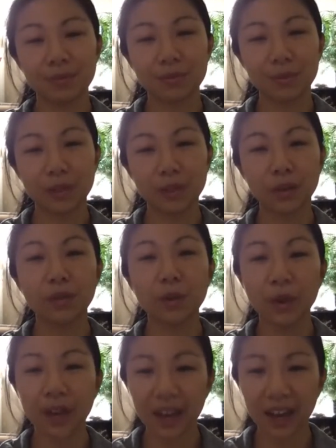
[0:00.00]
So if you
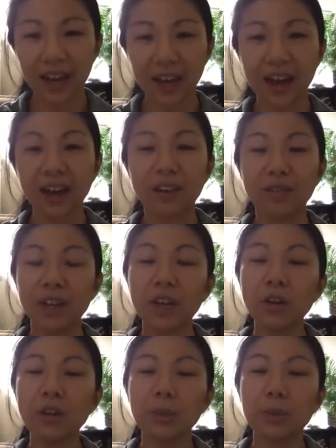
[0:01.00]
can, I invite
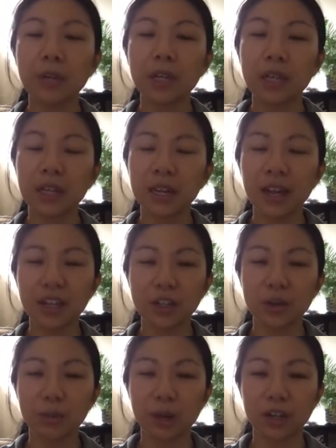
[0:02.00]
you to put a little
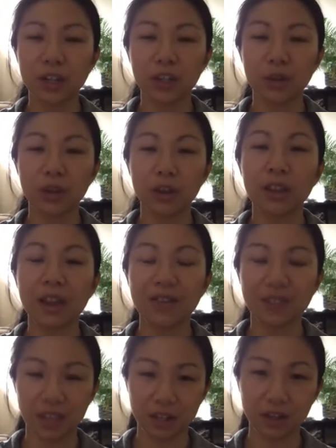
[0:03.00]
extra pressure with your left
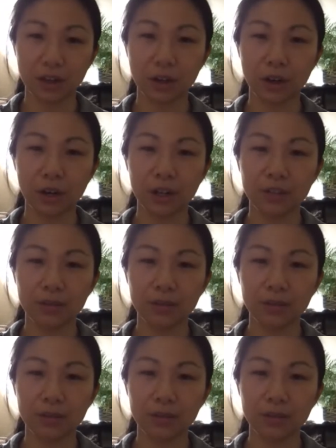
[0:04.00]
hand on your heart.